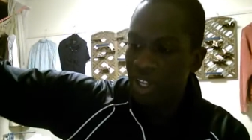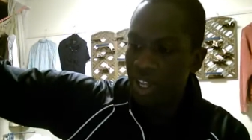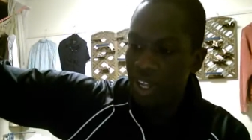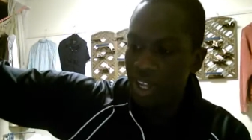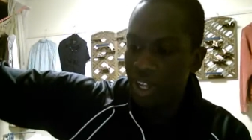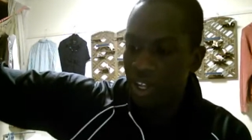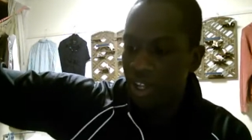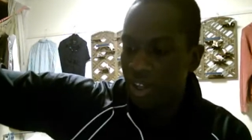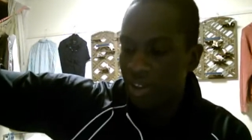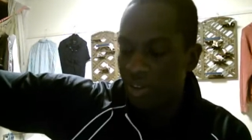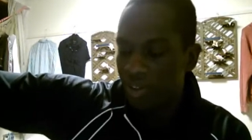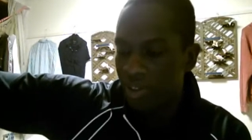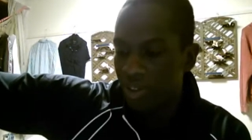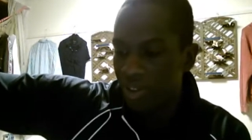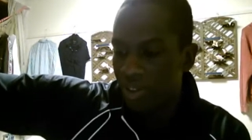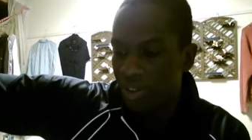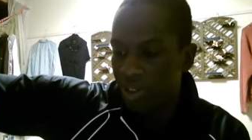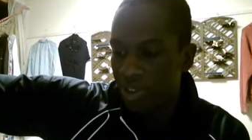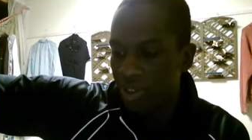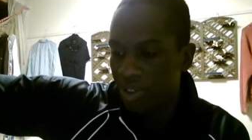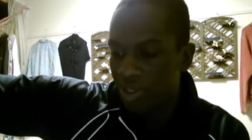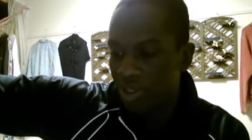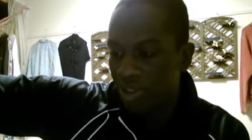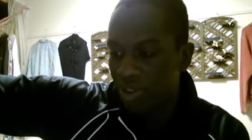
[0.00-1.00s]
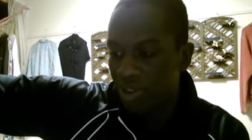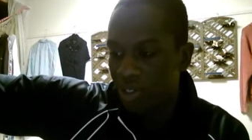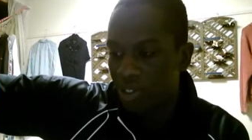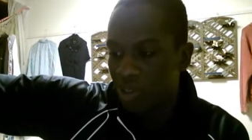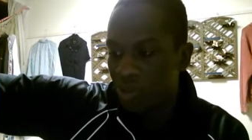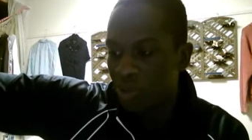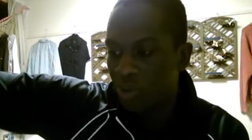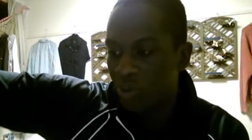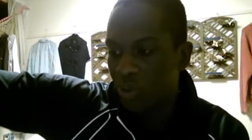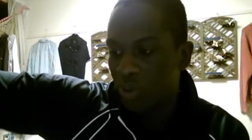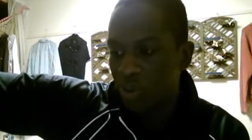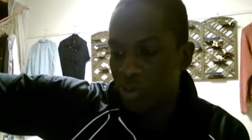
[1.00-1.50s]
the
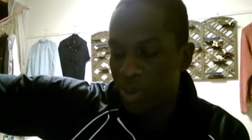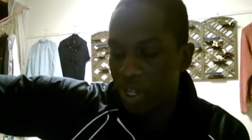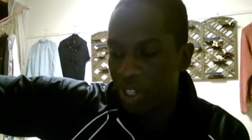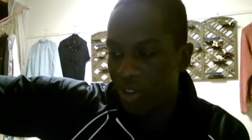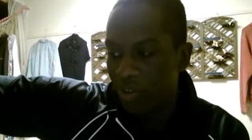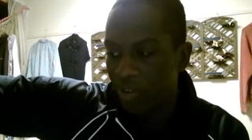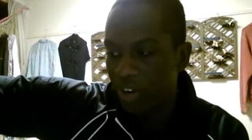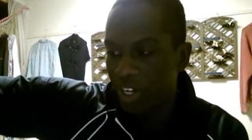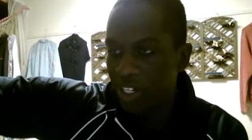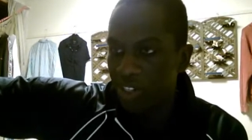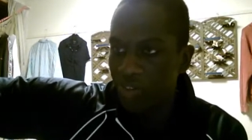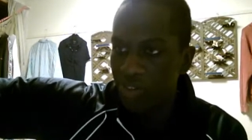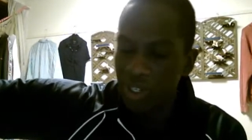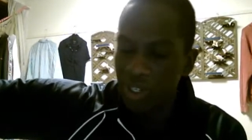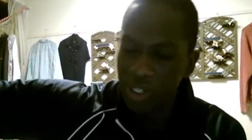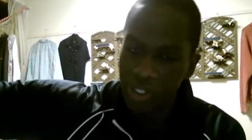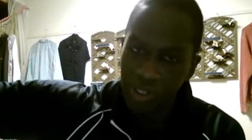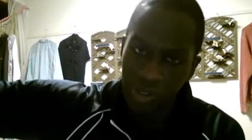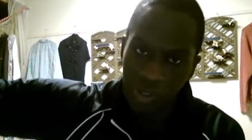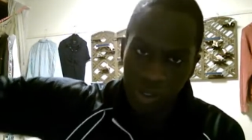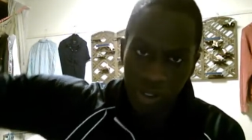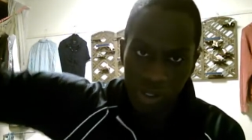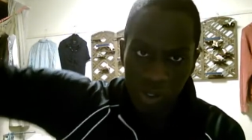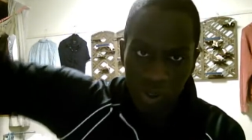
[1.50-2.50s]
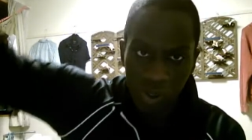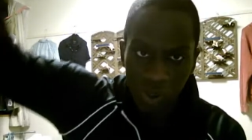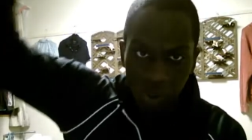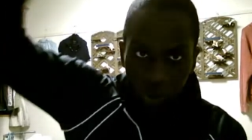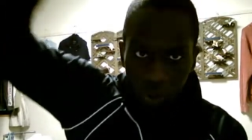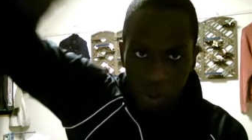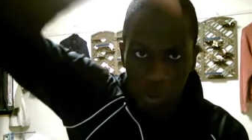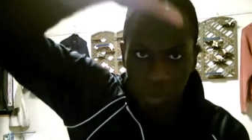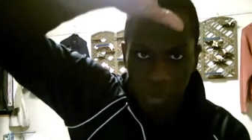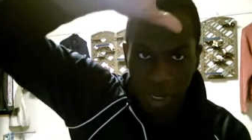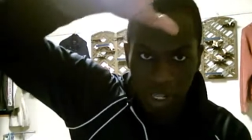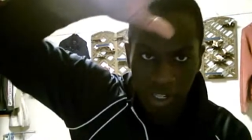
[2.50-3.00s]
schools by the rice fields, or the
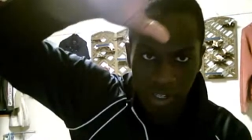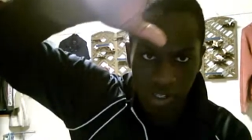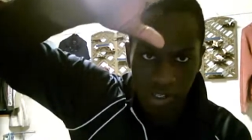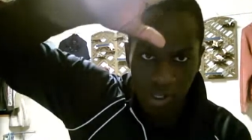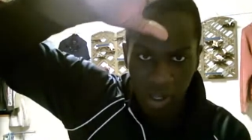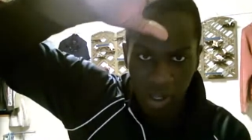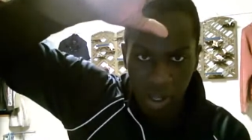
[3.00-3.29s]
schools by